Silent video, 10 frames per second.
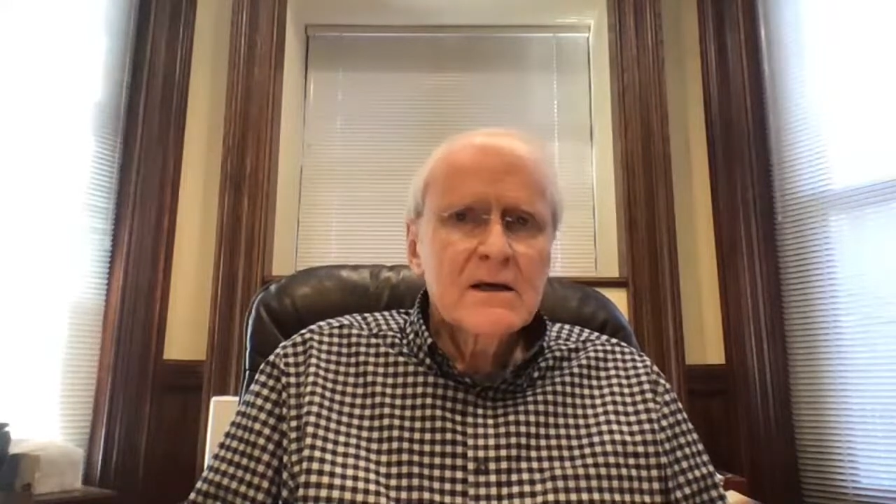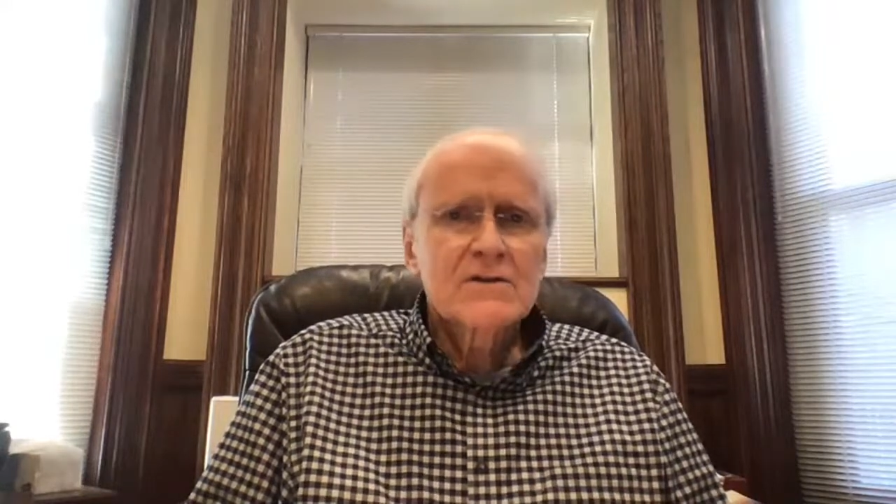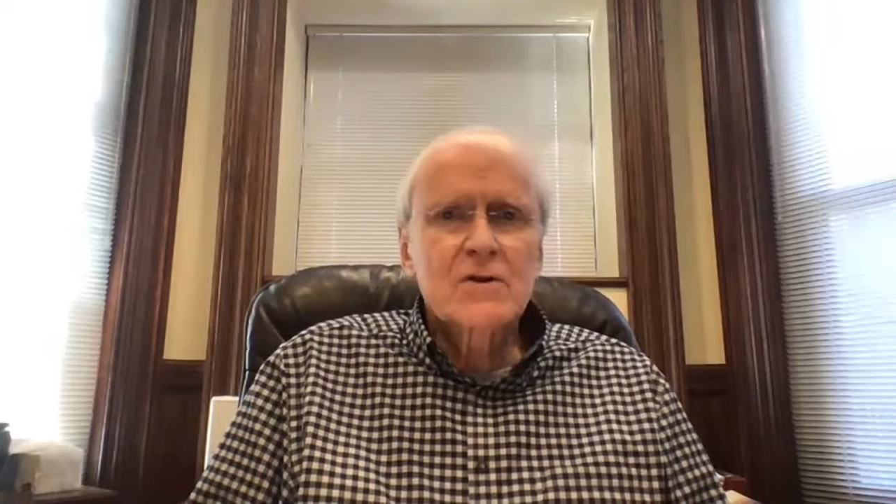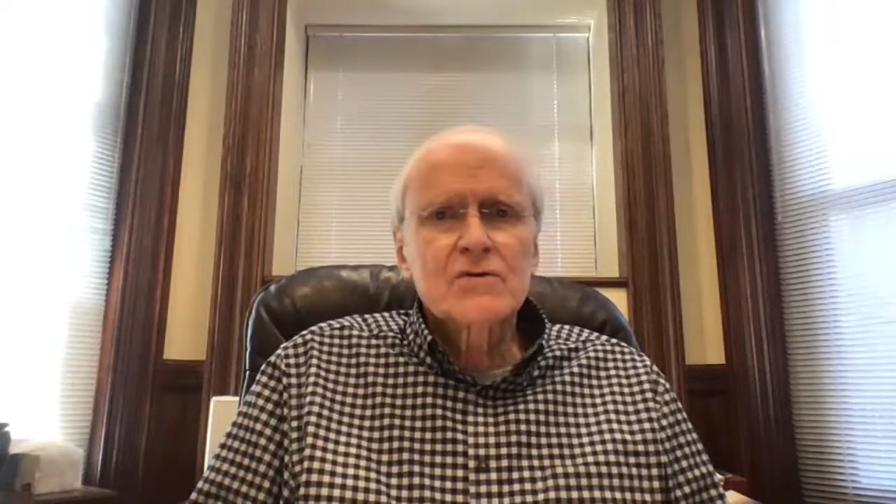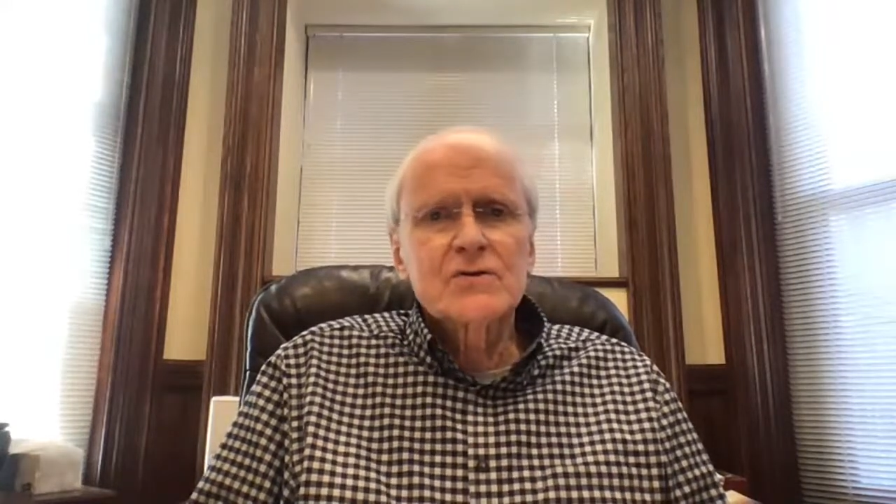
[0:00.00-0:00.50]

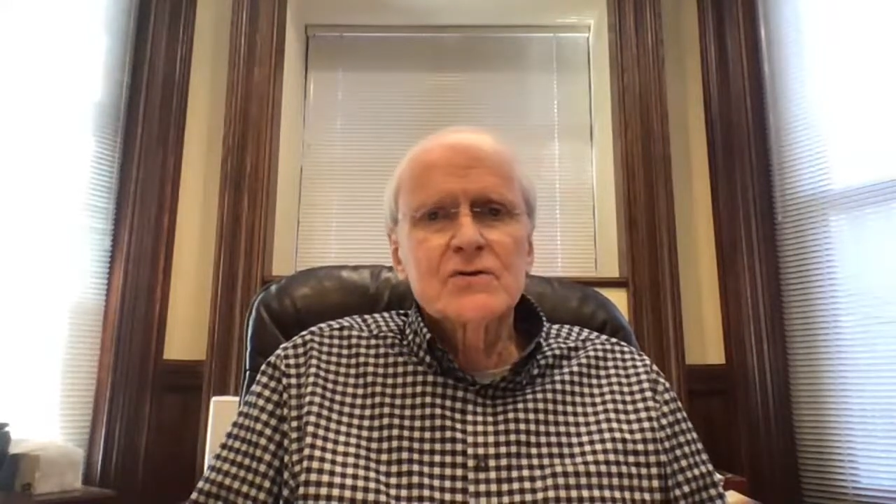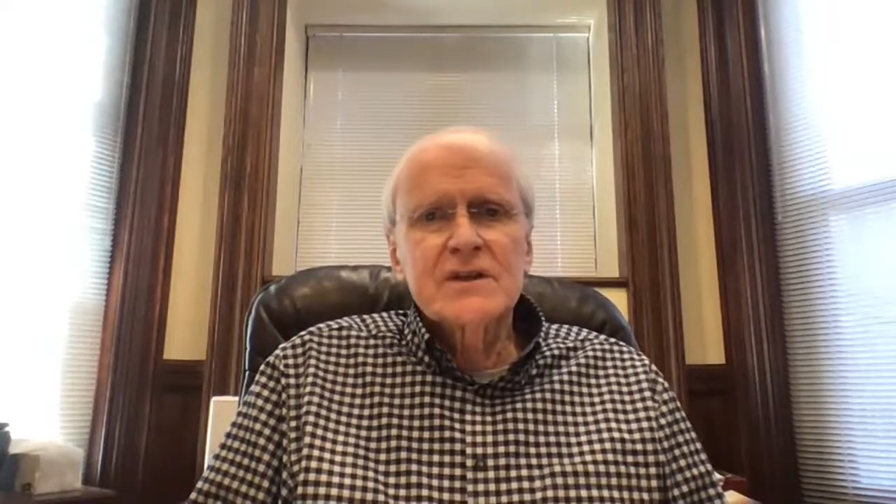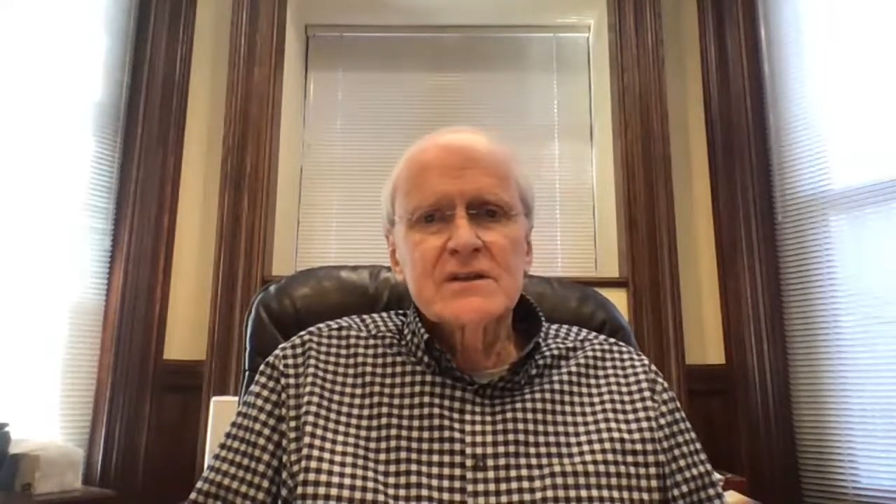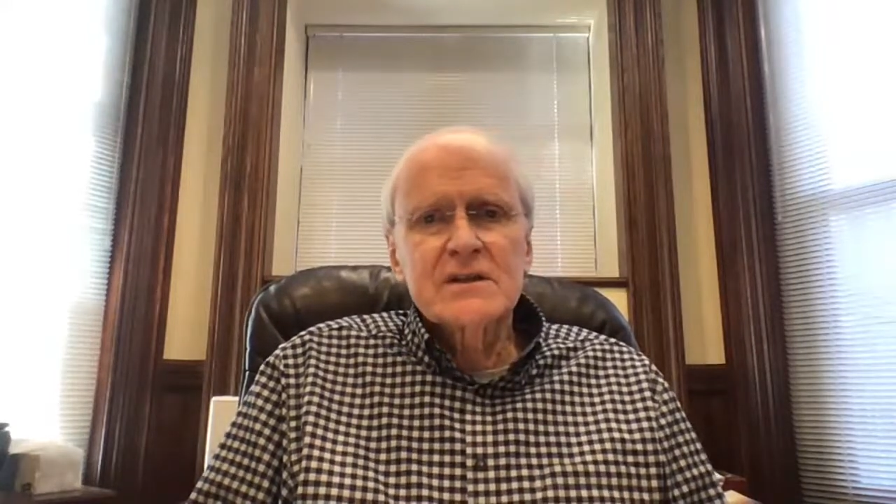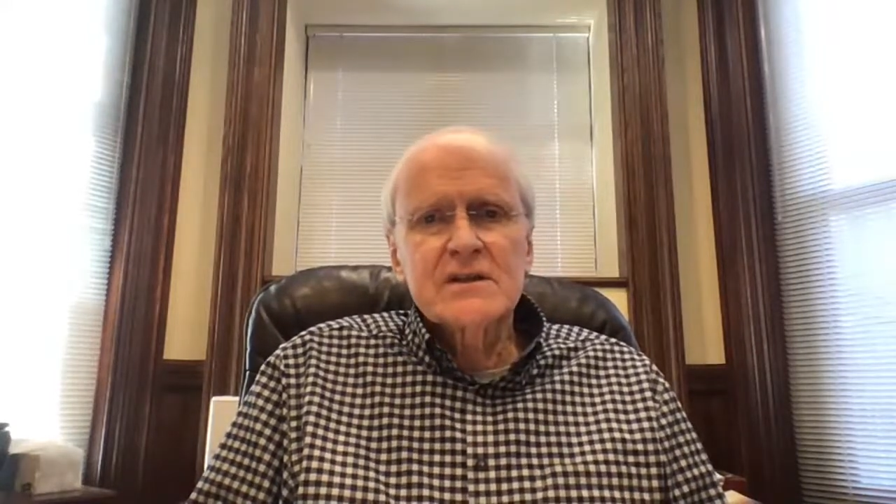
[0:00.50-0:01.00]
social
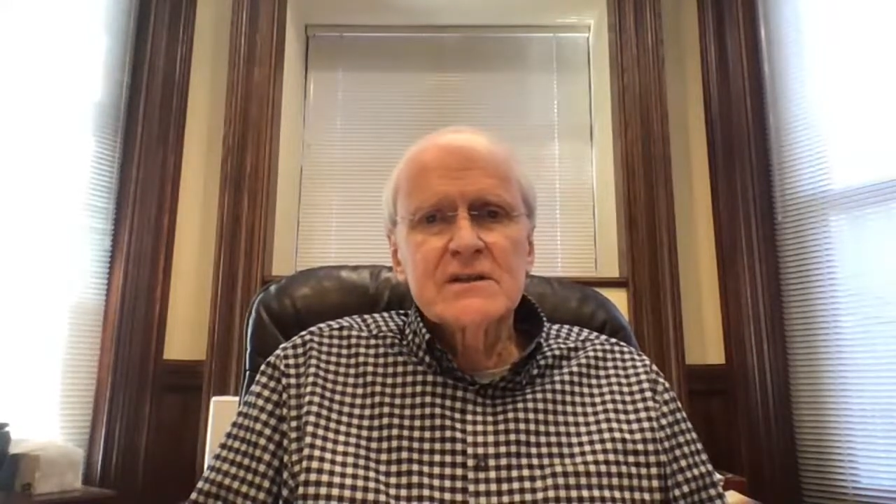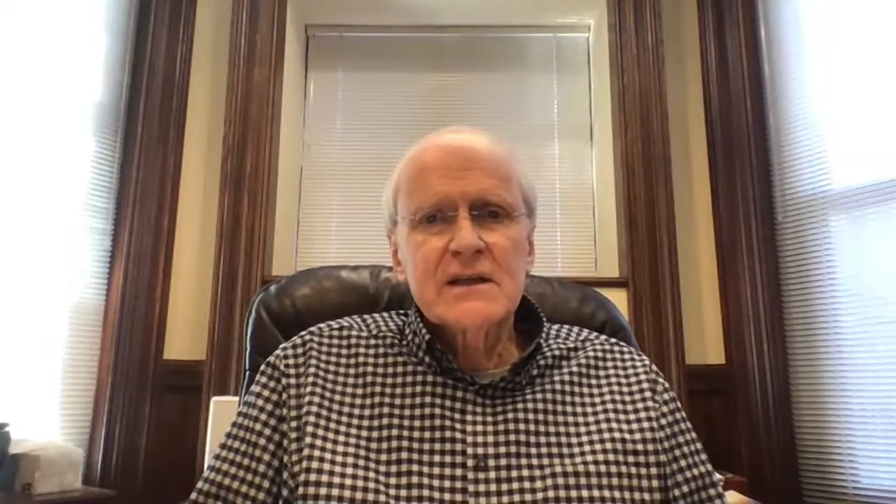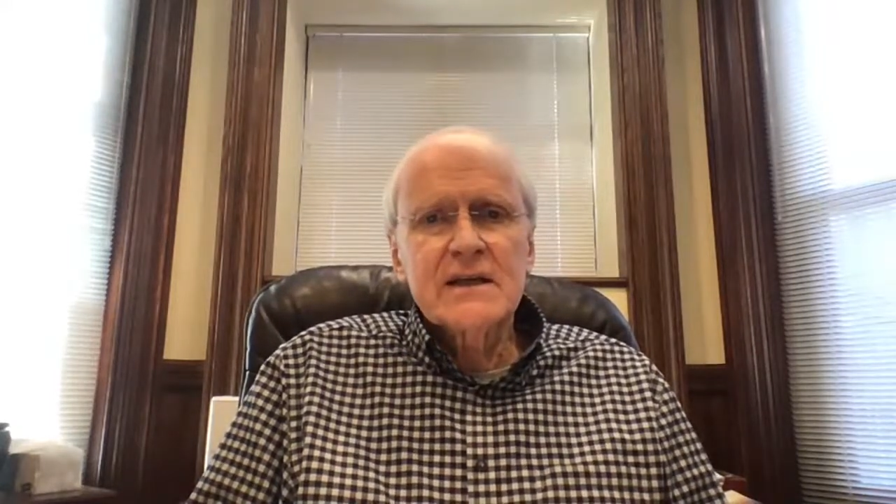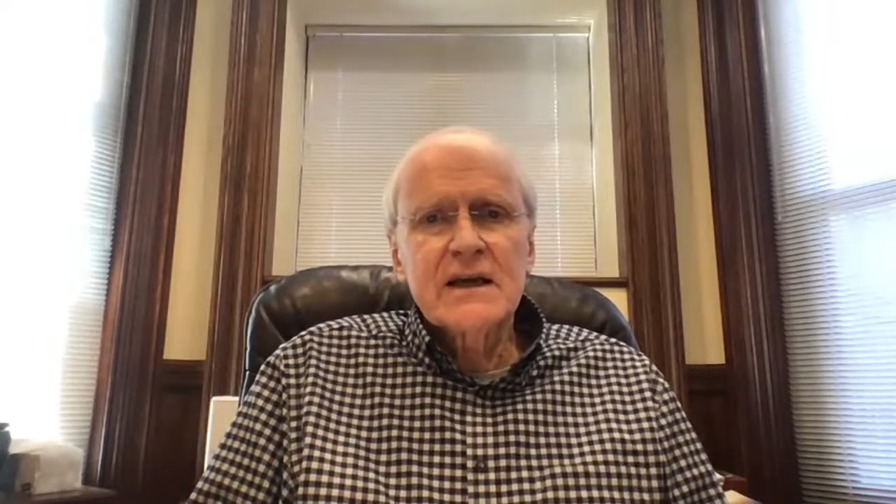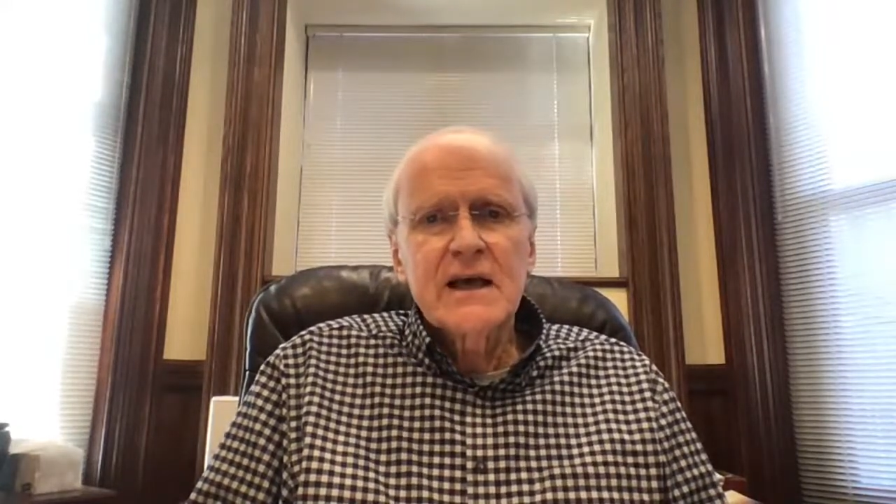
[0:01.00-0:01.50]
distancing,